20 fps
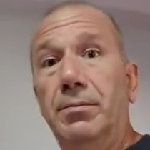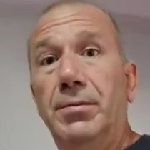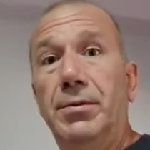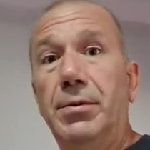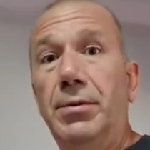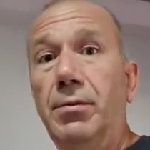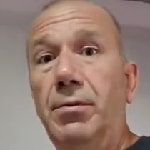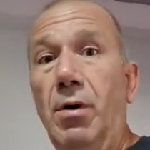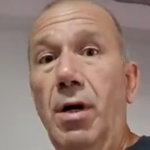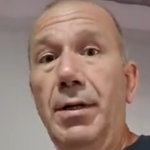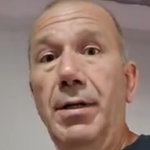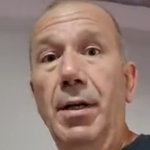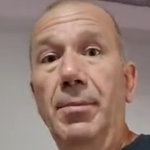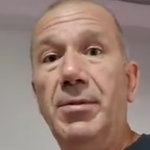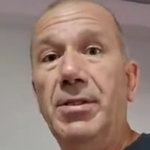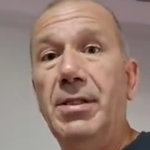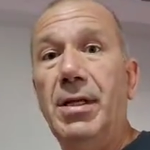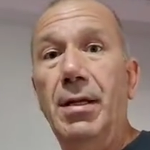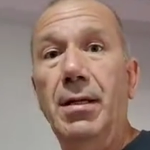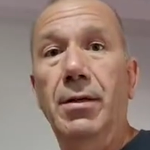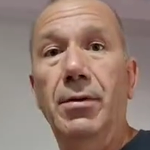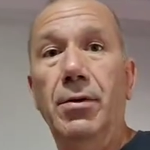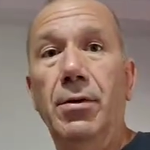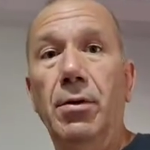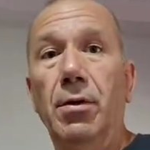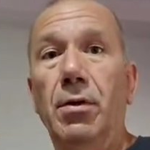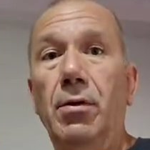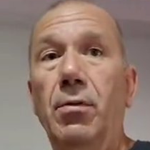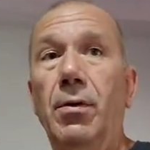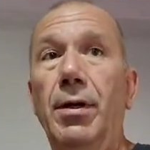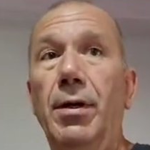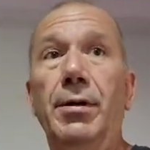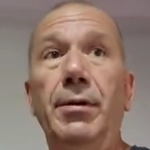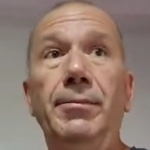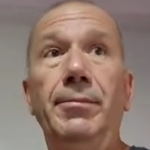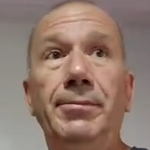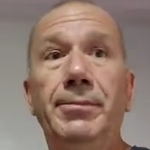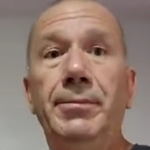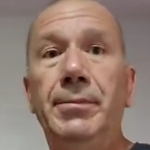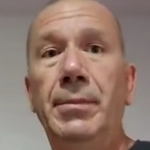through one upstate New York
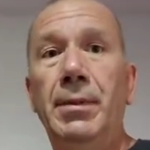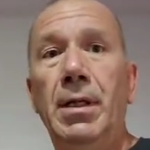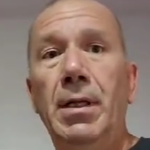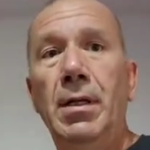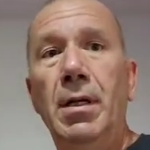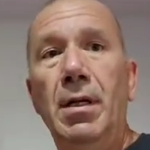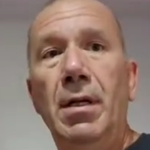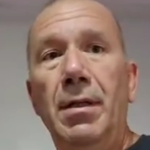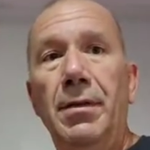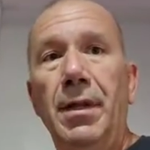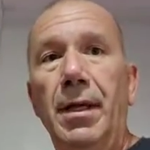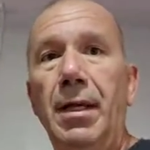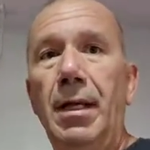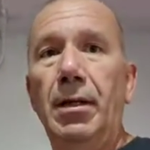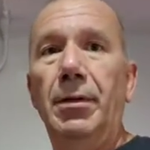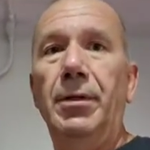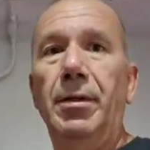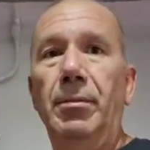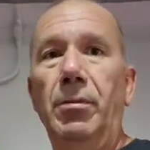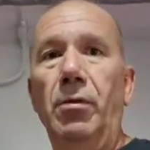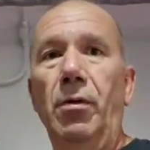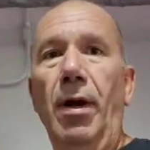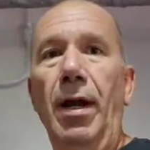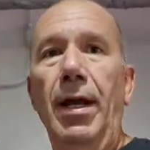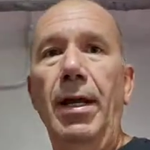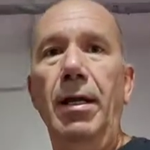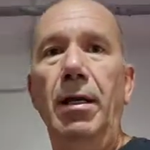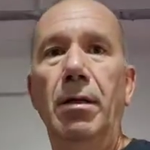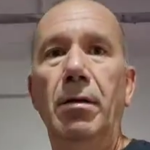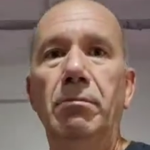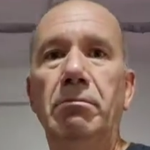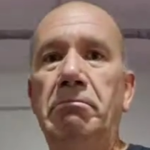winter, they held up great.